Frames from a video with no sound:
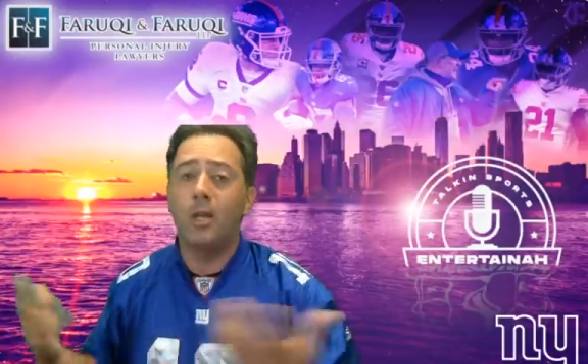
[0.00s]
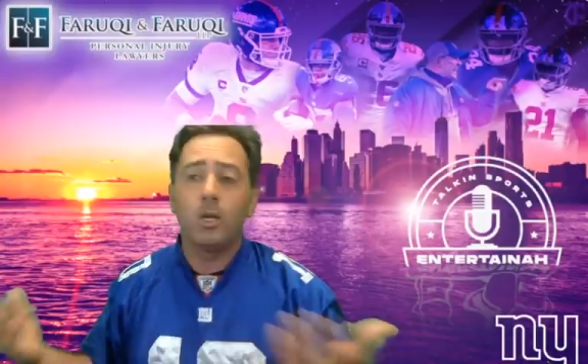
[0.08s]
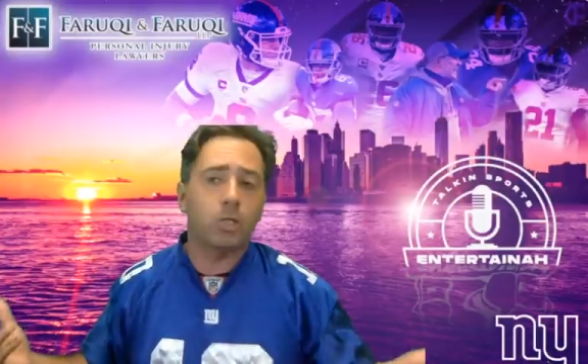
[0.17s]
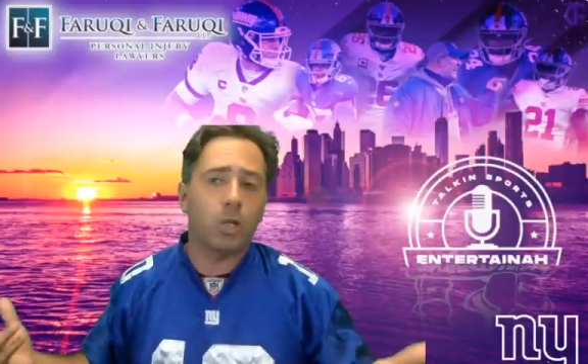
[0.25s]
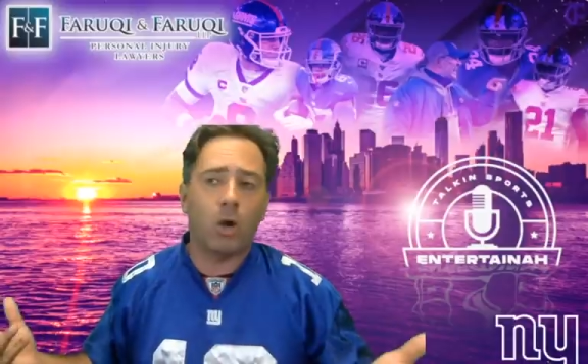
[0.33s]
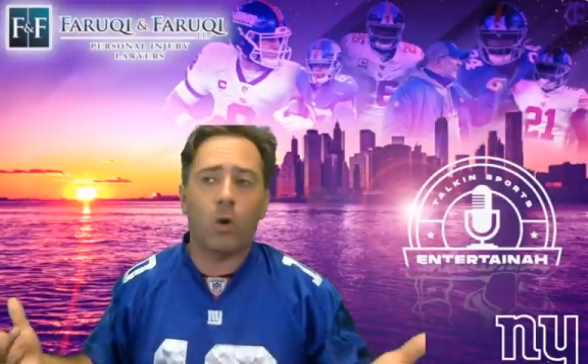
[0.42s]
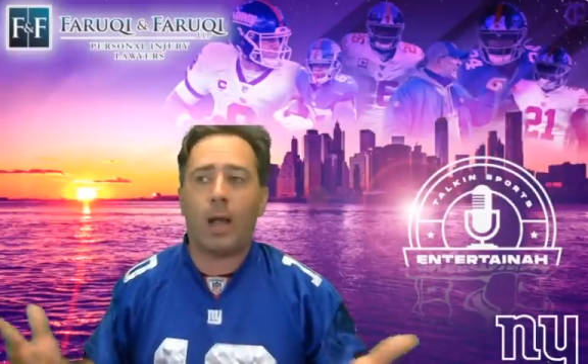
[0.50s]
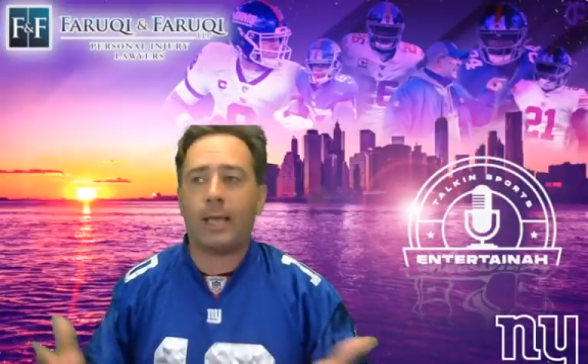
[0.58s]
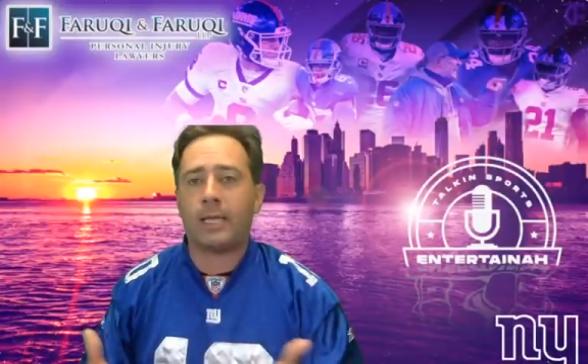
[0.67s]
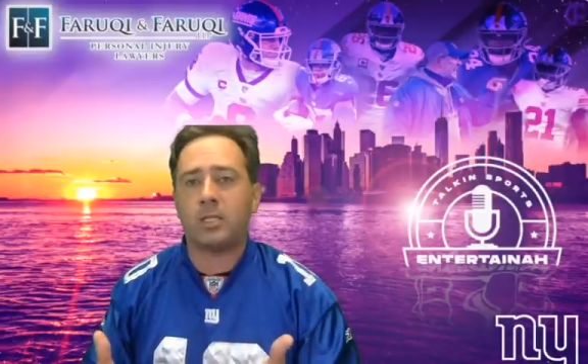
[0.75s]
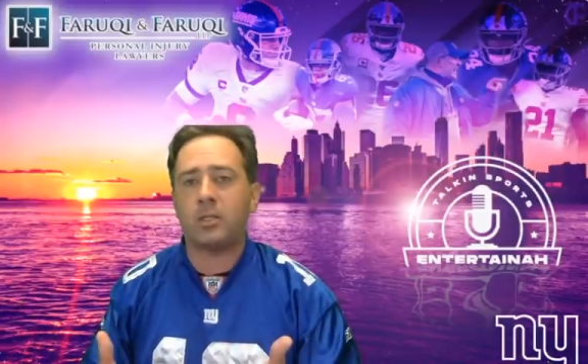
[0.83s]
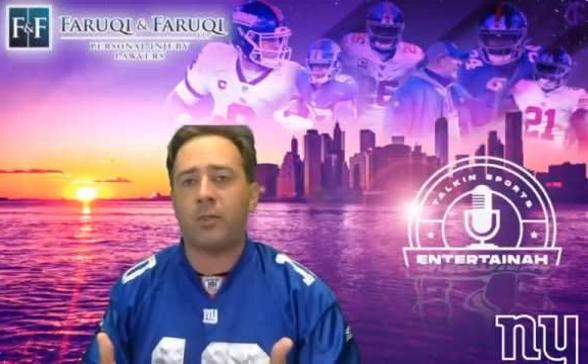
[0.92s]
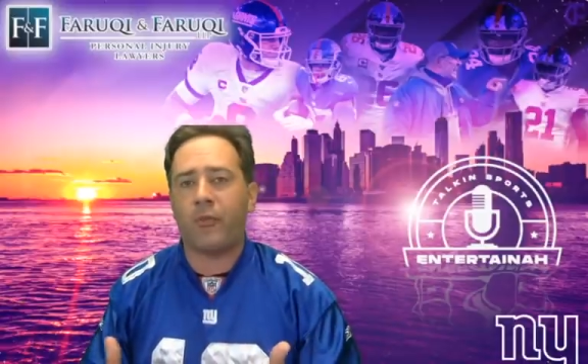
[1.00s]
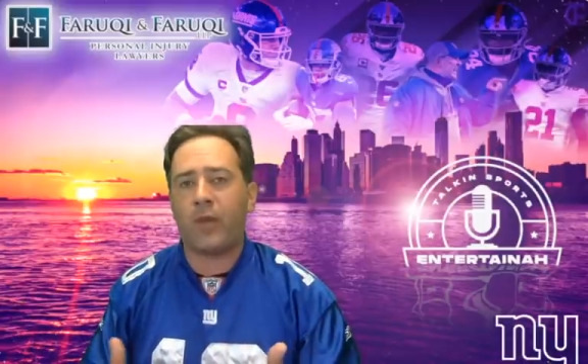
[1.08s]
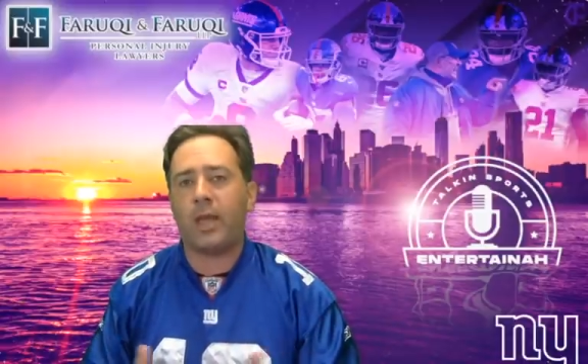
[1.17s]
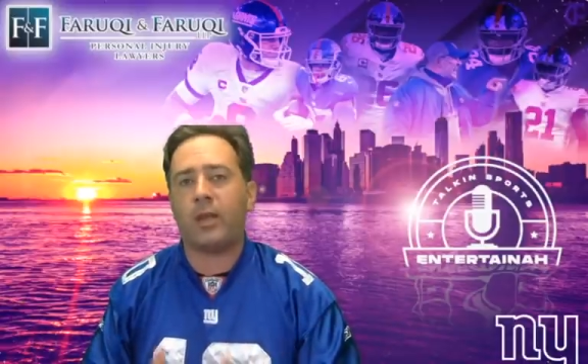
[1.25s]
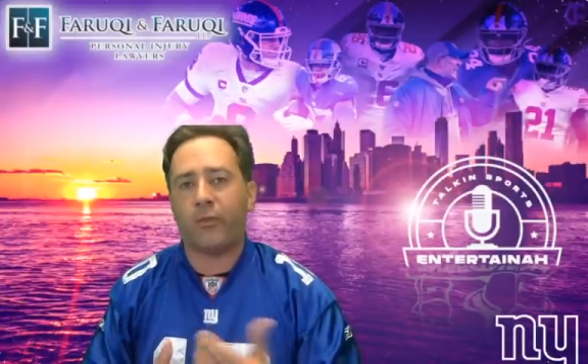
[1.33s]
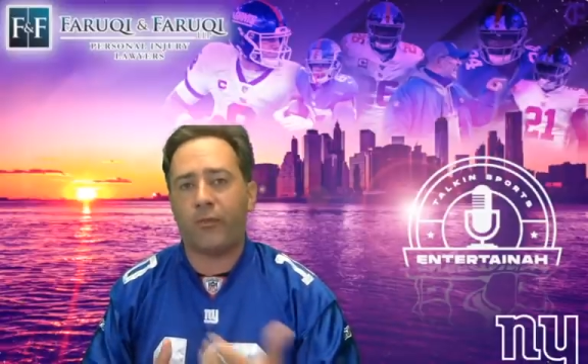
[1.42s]
So I guess as a
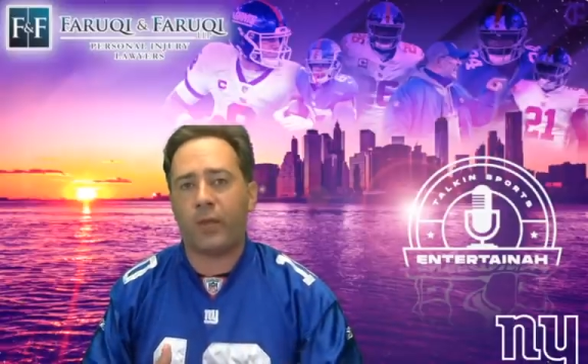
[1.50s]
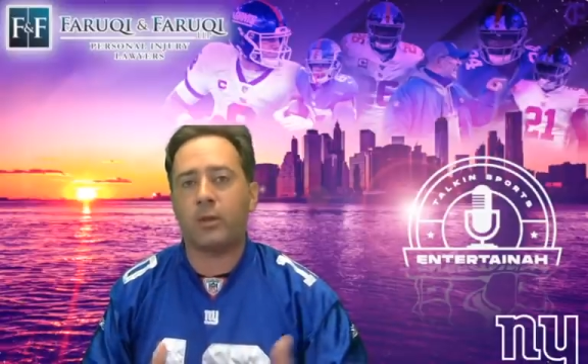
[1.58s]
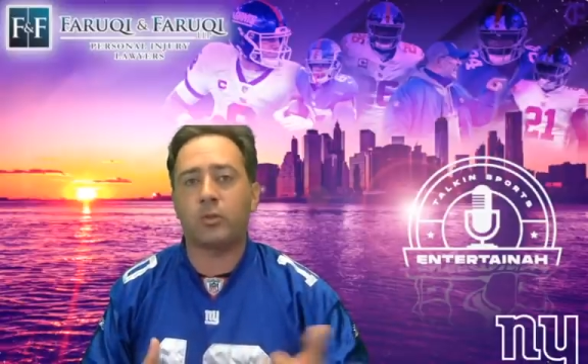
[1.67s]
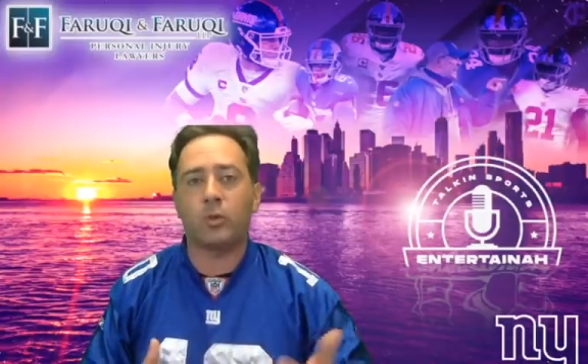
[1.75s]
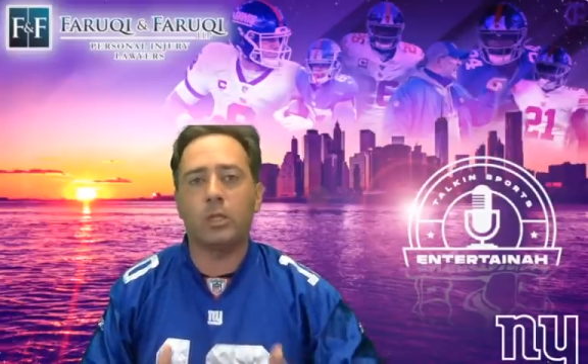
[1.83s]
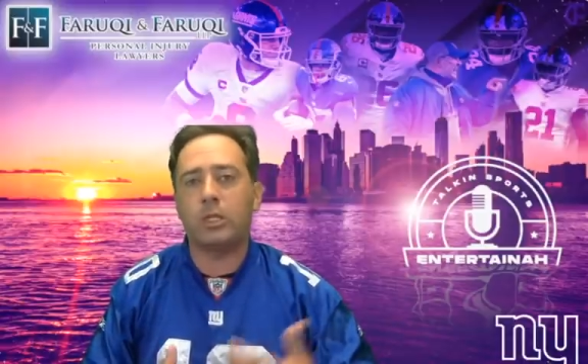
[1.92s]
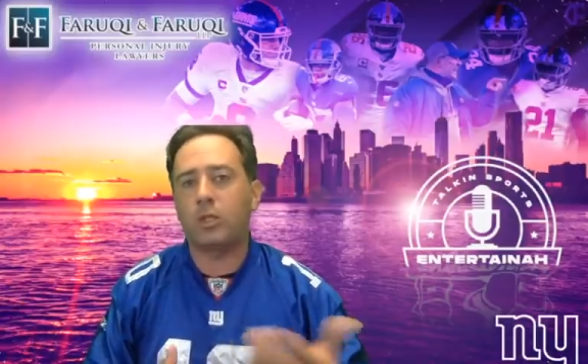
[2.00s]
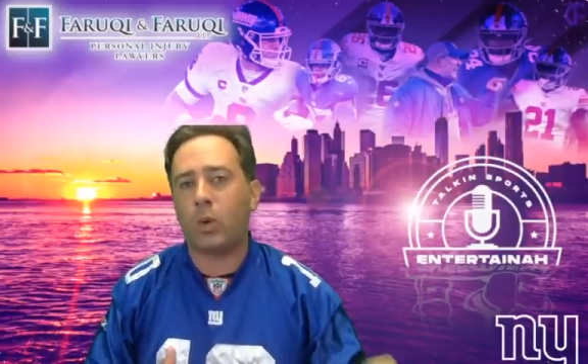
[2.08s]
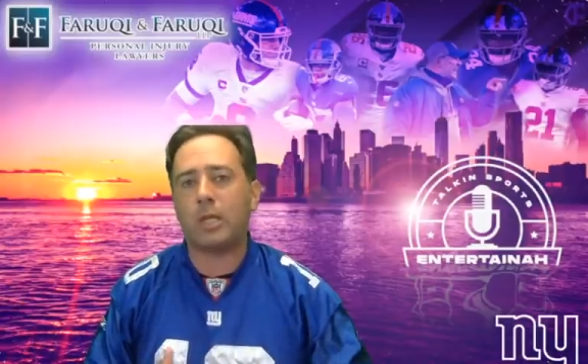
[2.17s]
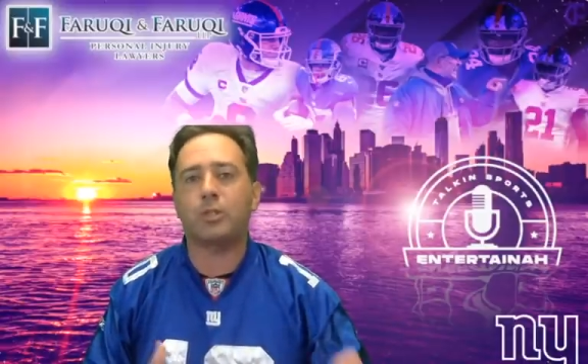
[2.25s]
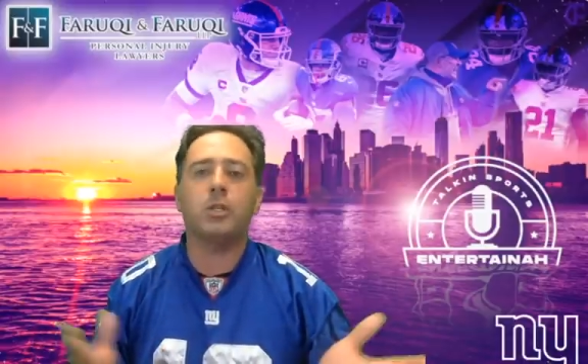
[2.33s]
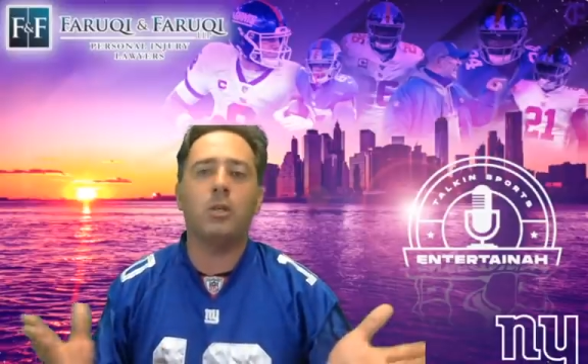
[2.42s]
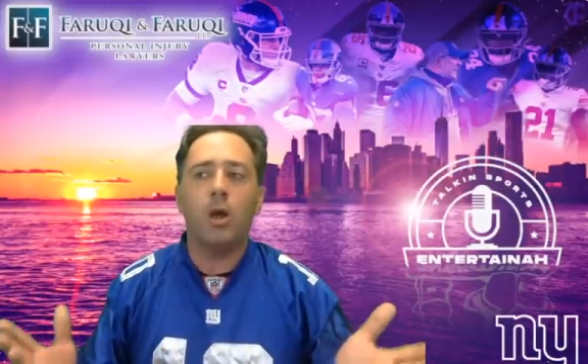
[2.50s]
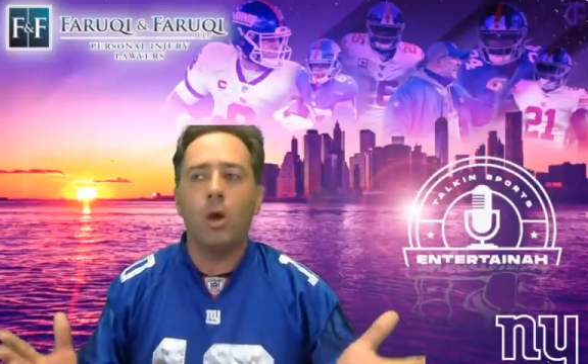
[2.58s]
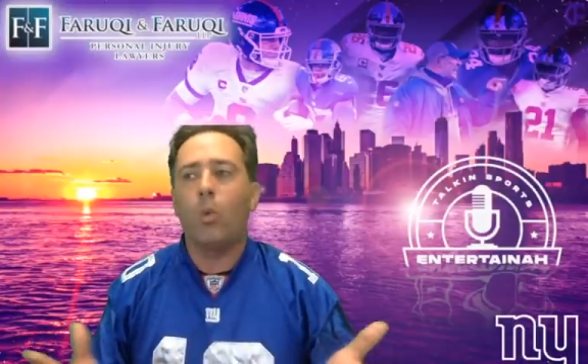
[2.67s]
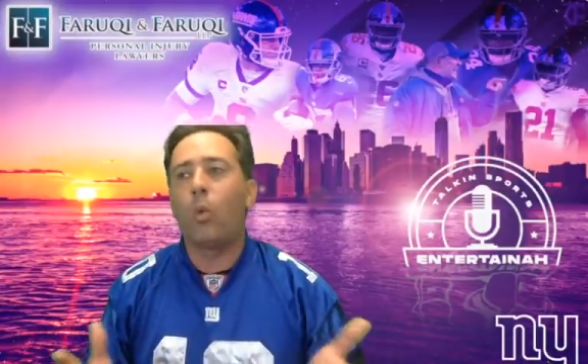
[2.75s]
fan, it's fair to at least question,